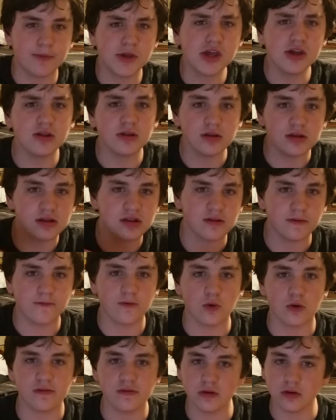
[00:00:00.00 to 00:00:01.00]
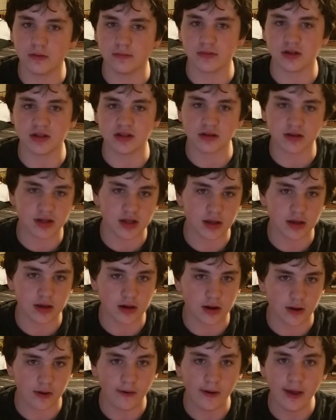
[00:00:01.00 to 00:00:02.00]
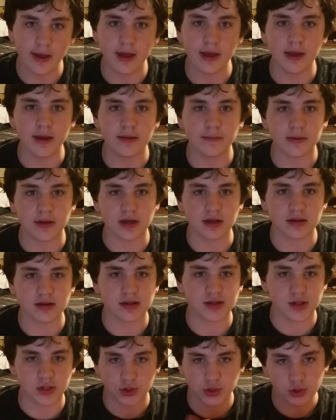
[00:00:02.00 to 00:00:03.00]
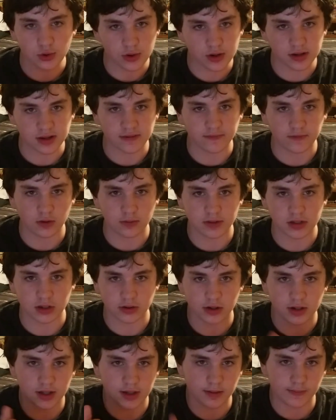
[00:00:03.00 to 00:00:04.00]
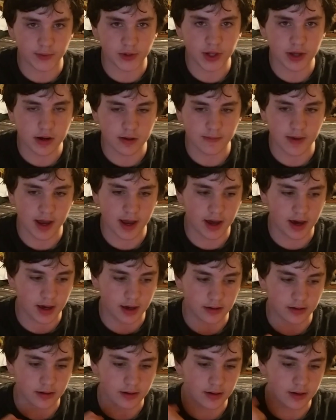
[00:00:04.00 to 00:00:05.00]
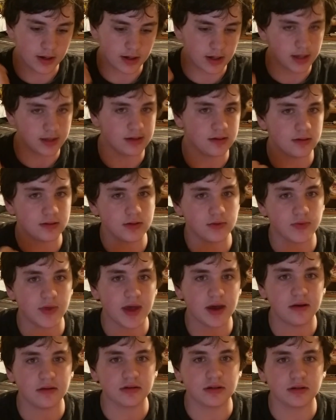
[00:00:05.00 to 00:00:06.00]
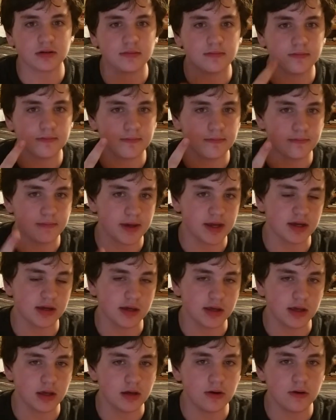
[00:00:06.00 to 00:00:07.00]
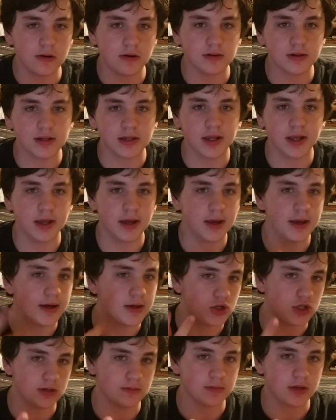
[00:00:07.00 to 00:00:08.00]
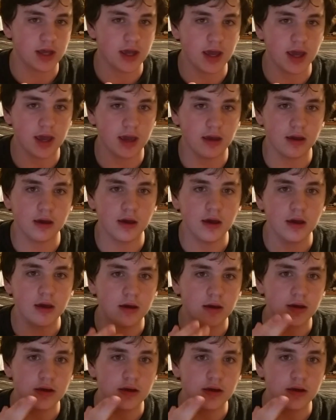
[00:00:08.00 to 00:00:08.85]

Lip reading: be at least 4 films, let's say, you know? Because the shortest film series, the Millennium, had Godzilla 2000, Megaguirus, GMK,